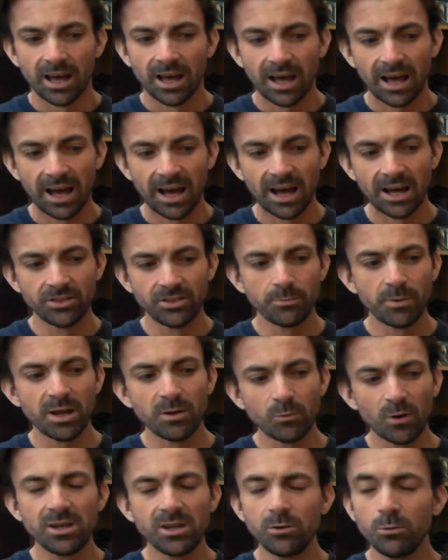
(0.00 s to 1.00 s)
and the main
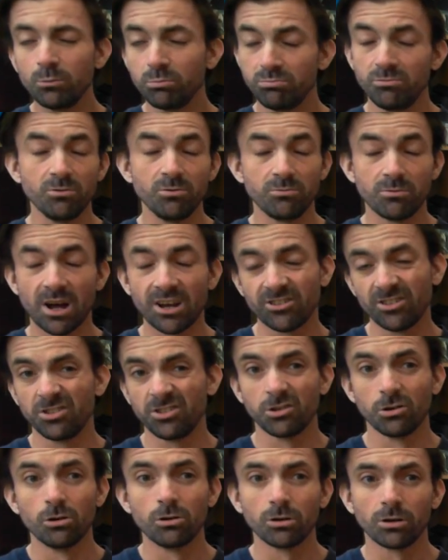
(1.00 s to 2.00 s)
way you actually
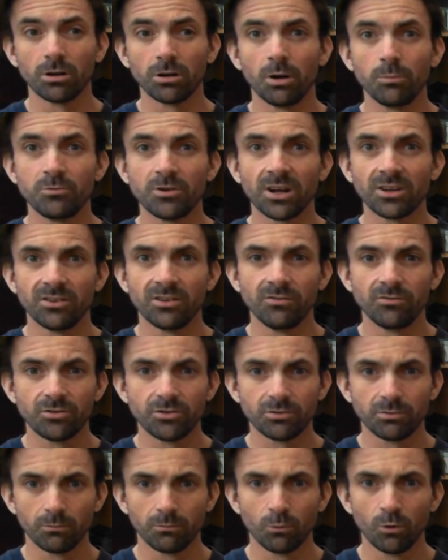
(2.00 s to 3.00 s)
scored
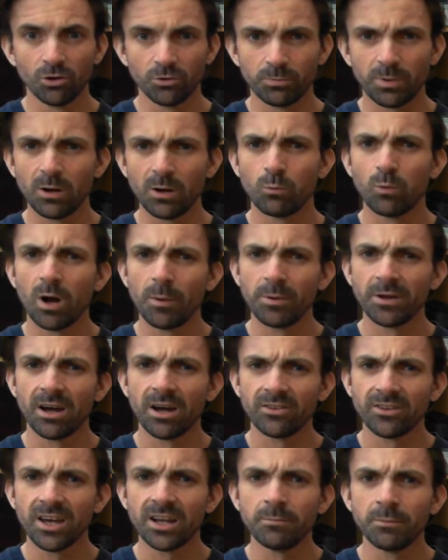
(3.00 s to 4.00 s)
objectives was by wiping
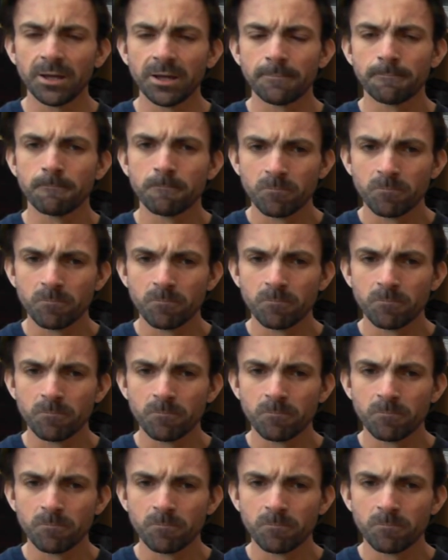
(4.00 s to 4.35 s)
out the enemy.